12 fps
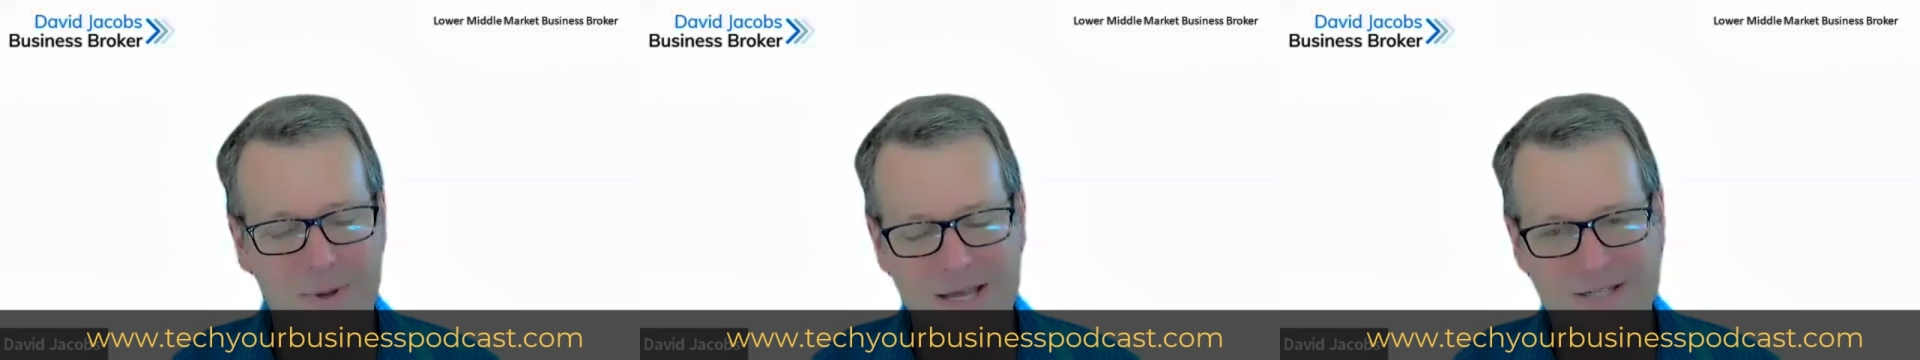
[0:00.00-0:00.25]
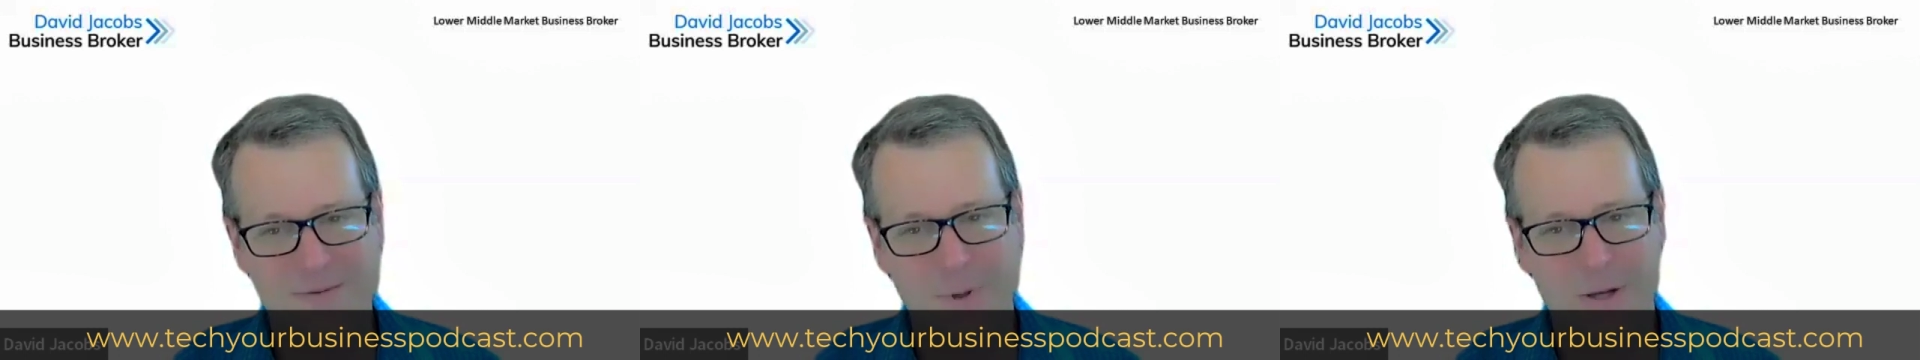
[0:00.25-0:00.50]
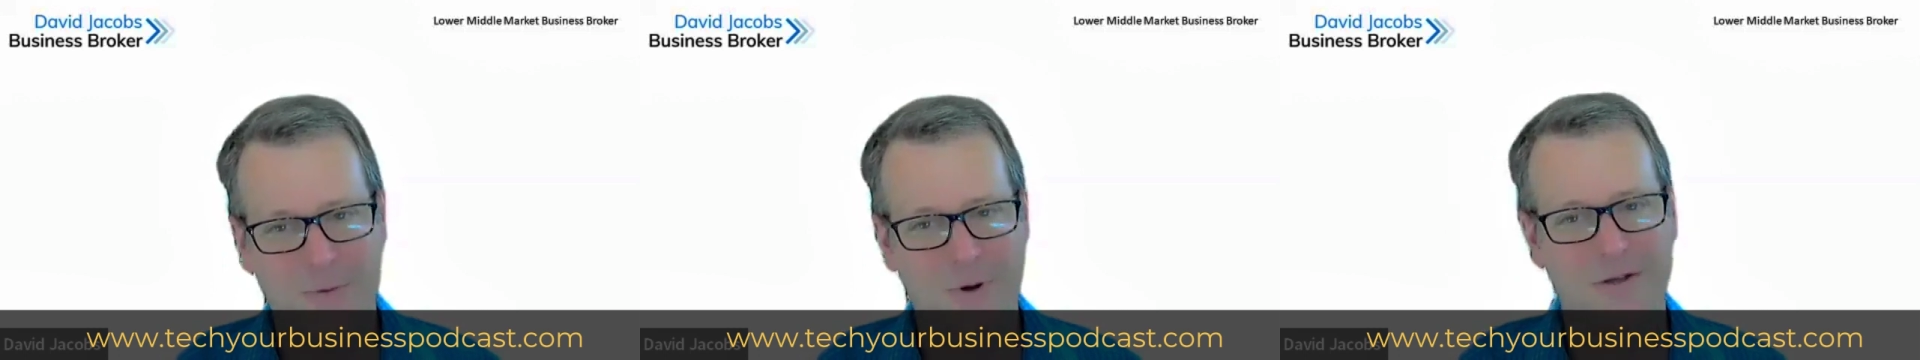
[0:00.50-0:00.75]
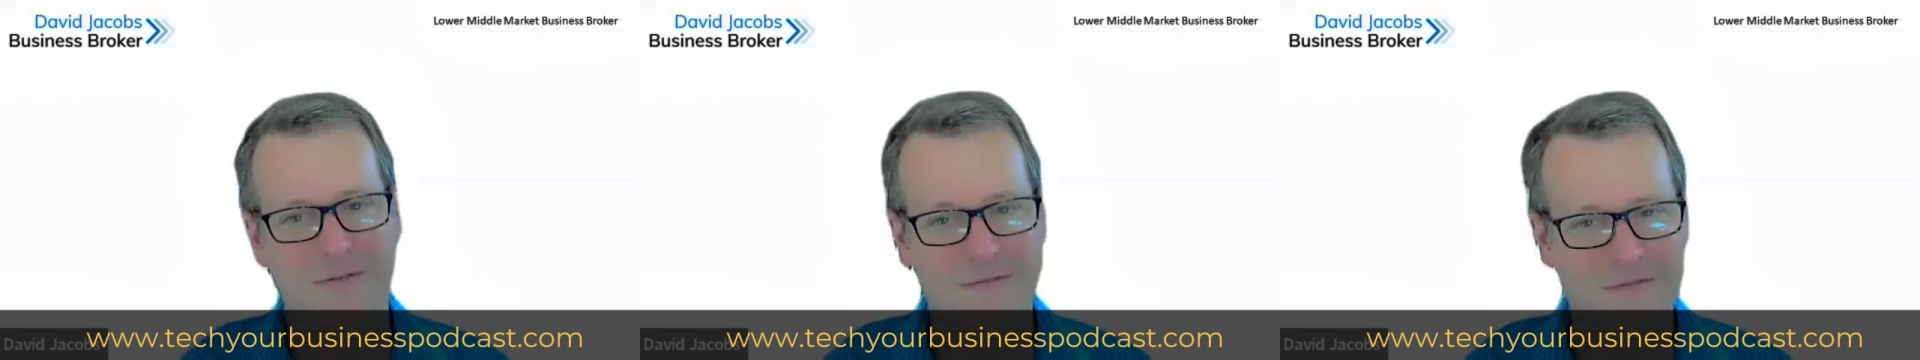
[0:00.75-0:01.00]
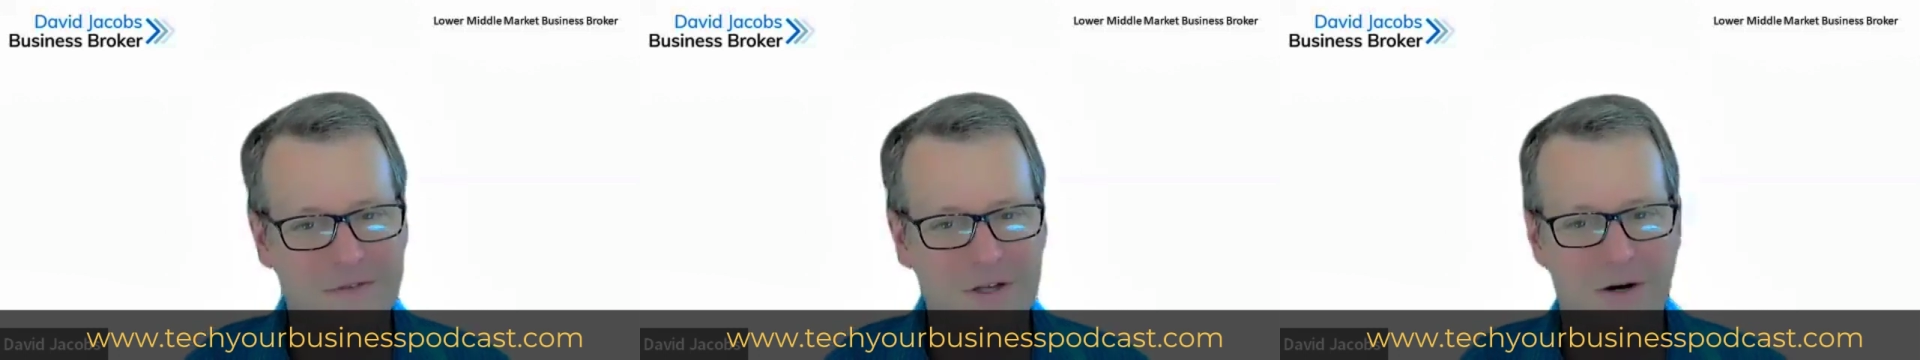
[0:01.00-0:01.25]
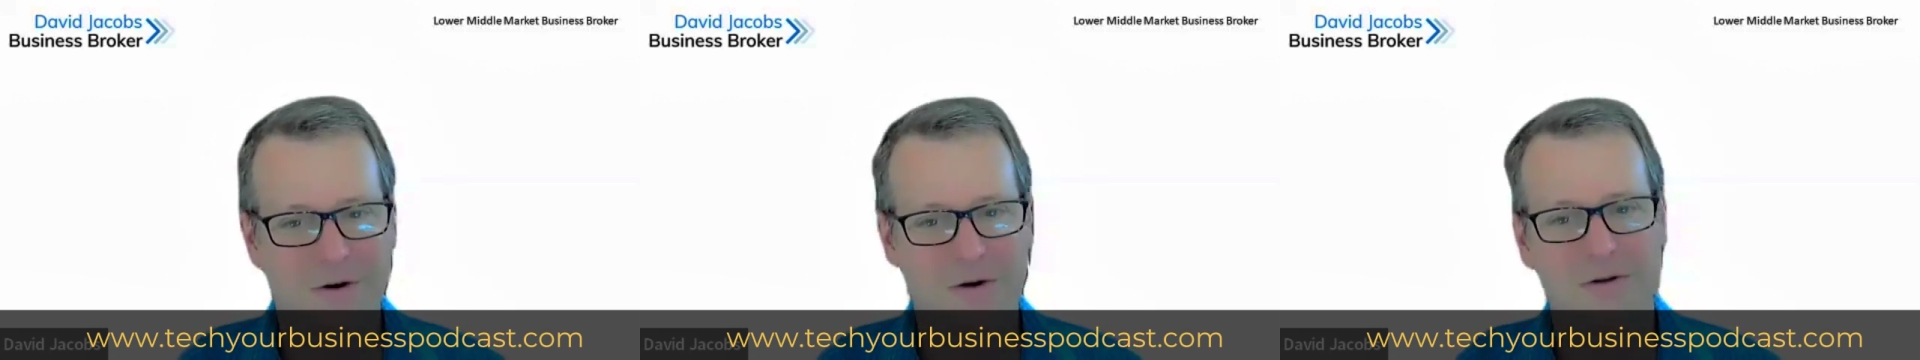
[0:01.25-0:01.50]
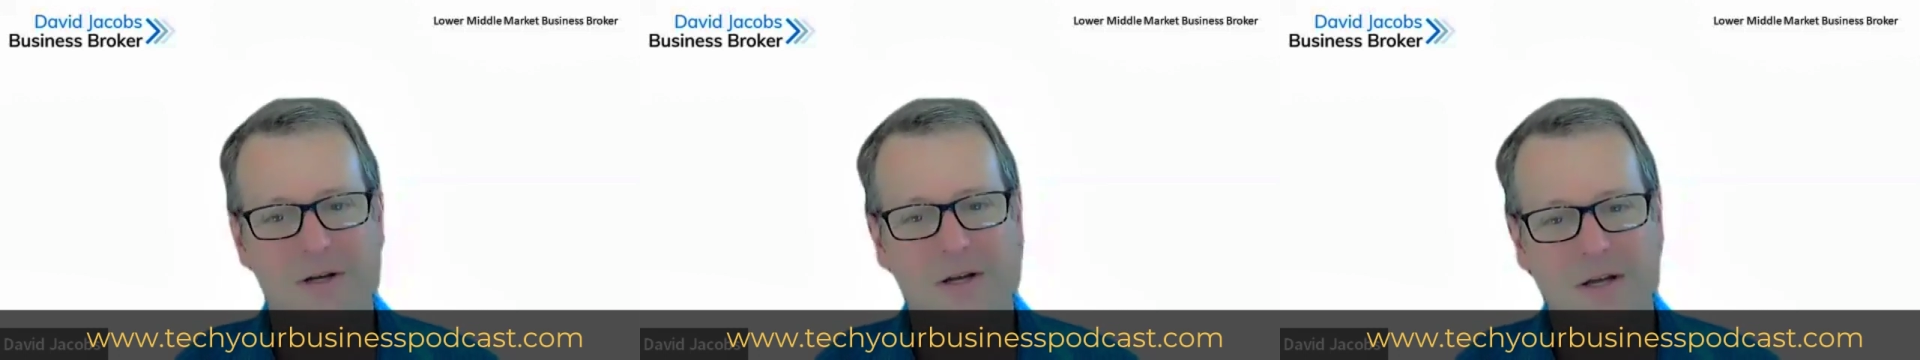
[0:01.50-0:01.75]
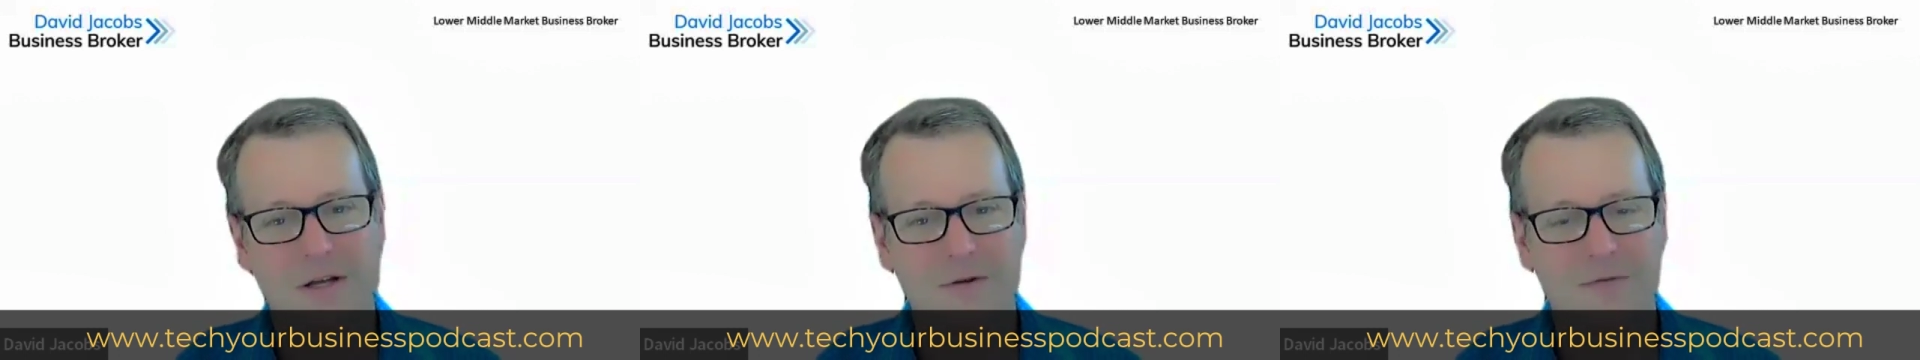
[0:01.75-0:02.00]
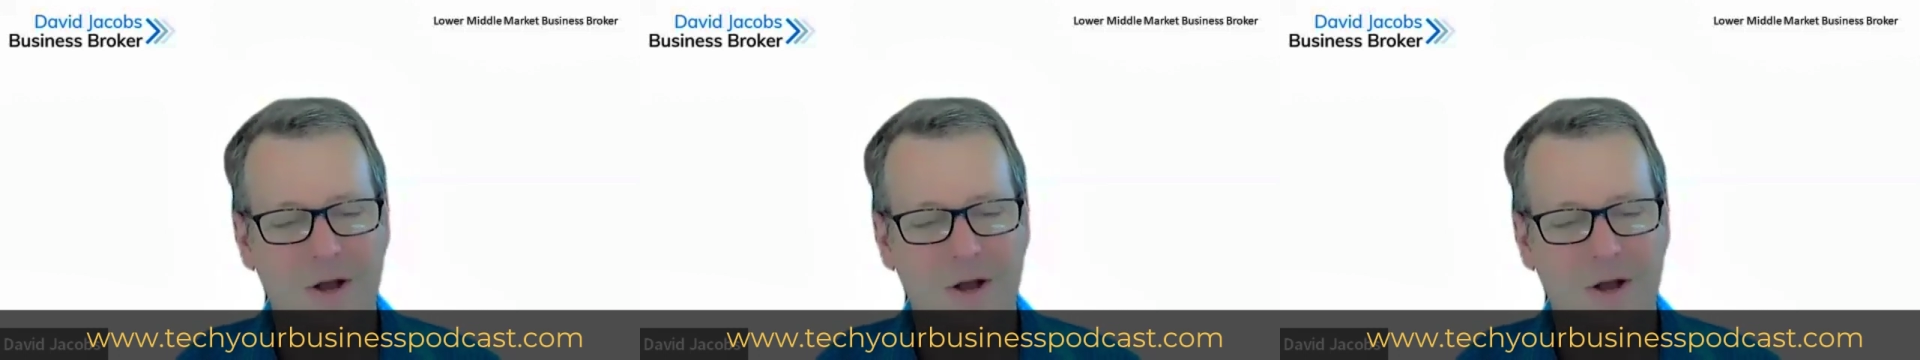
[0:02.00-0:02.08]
based upon what you've